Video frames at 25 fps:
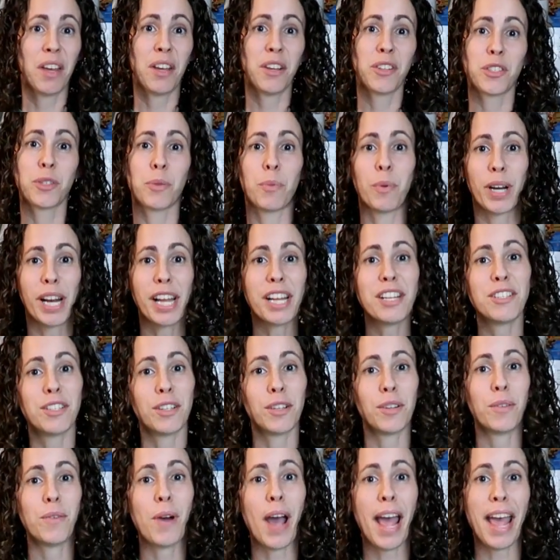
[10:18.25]
So what I
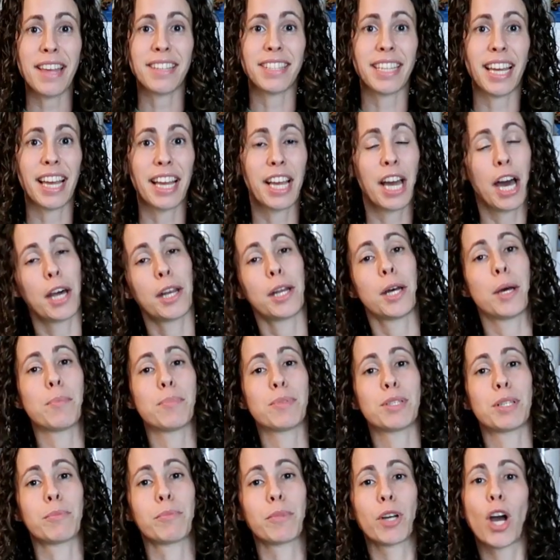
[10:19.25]
do is I cut up
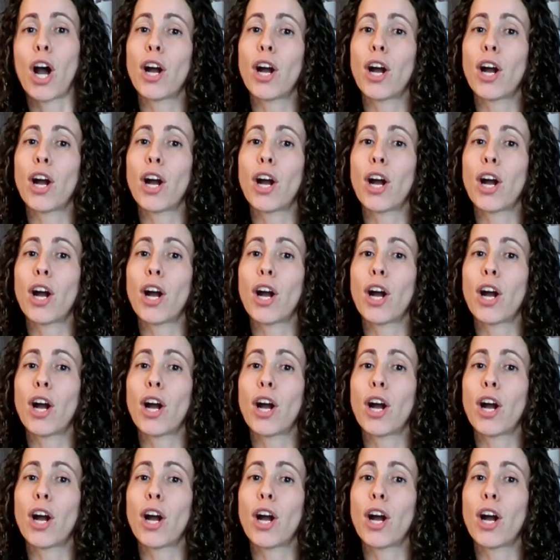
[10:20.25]
some